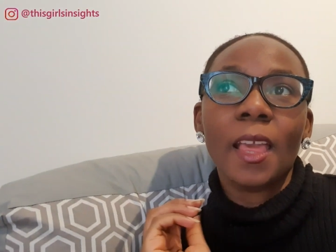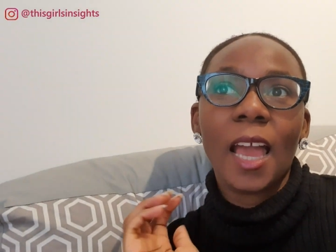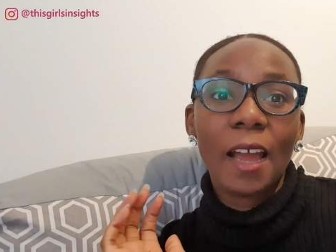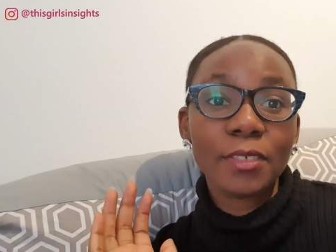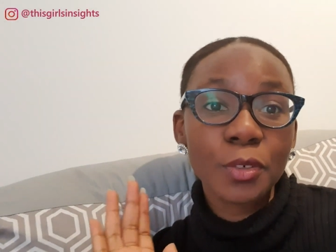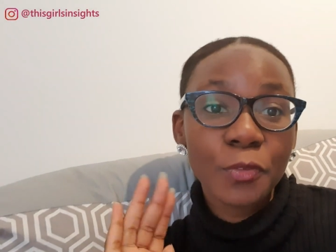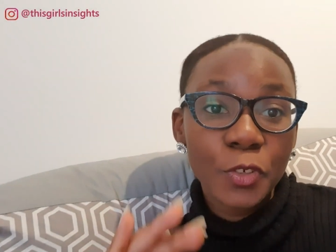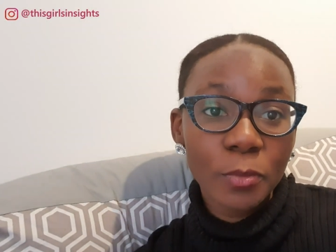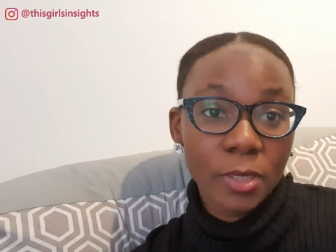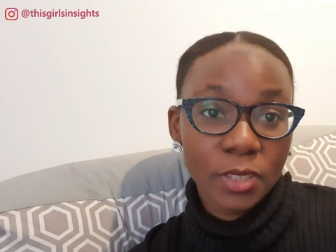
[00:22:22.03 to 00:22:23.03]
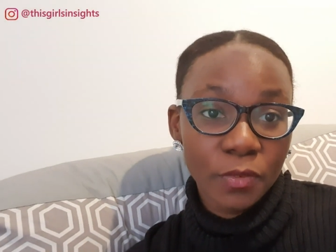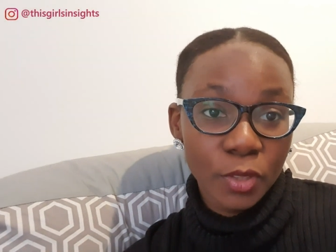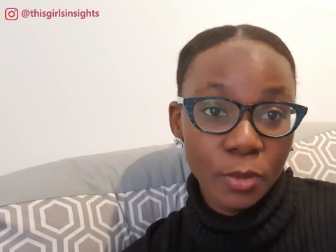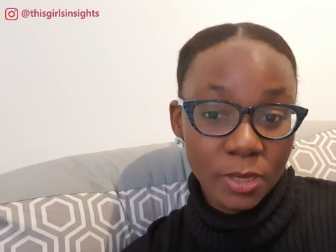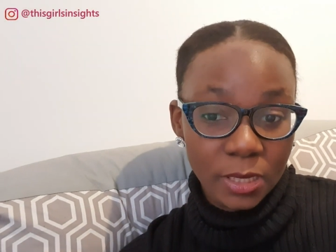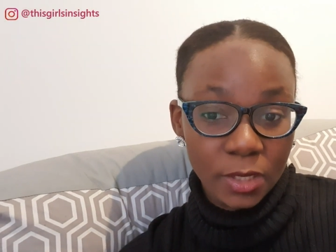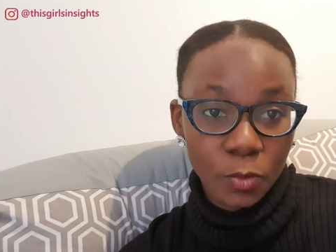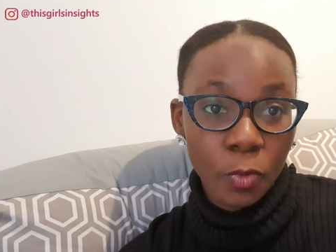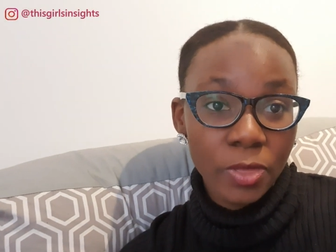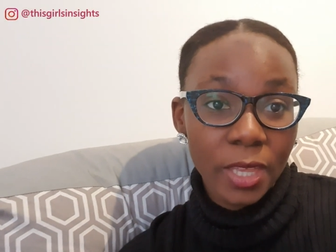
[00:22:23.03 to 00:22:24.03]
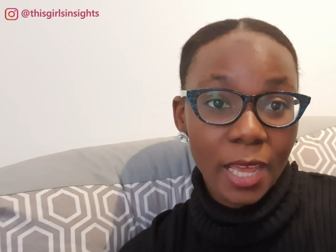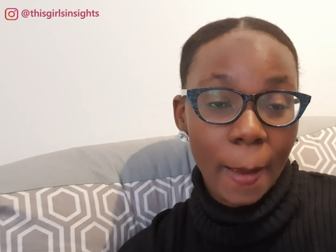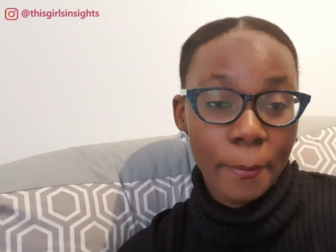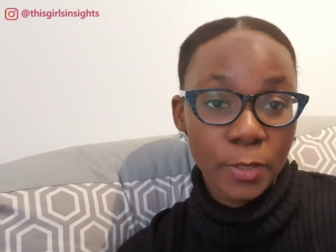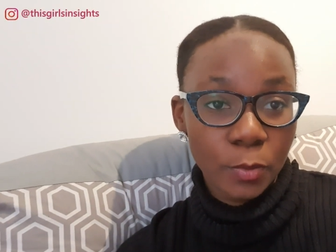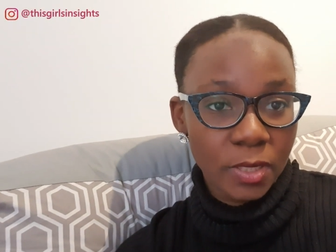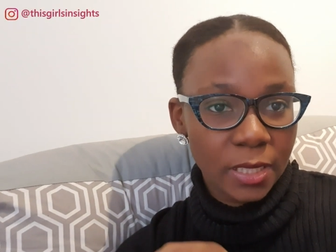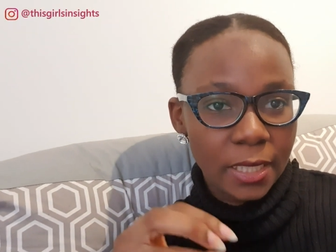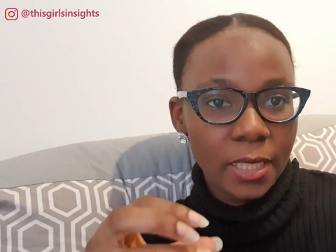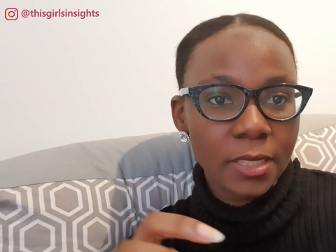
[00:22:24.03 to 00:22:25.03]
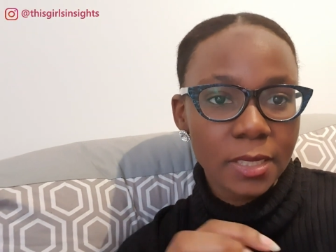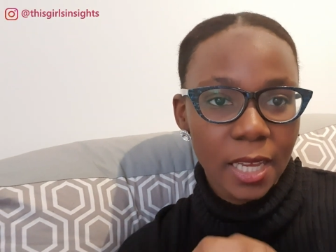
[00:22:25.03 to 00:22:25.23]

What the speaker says: after a few months of using it, what then happened was the heating